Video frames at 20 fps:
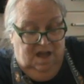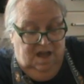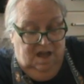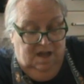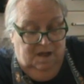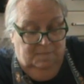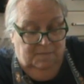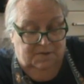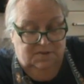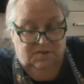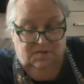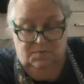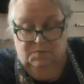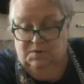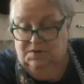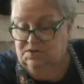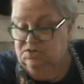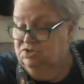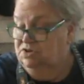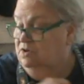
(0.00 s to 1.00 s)
I just
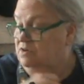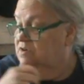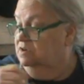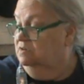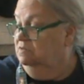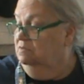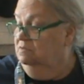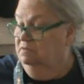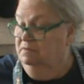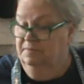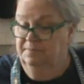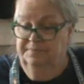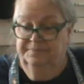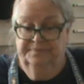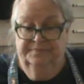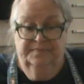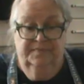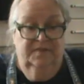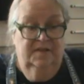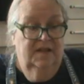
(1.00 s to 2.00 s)
want to show you.
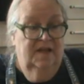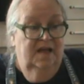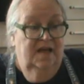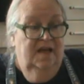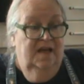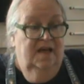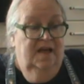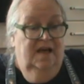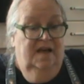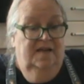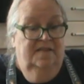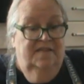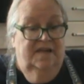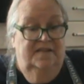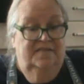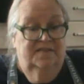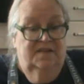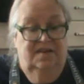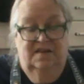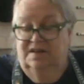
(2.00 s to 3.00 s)

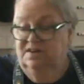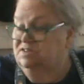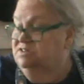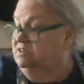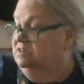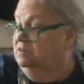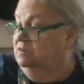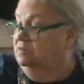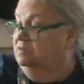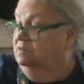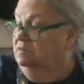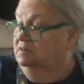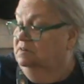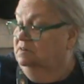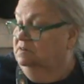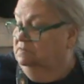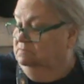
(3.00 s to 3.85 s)
That's all I do.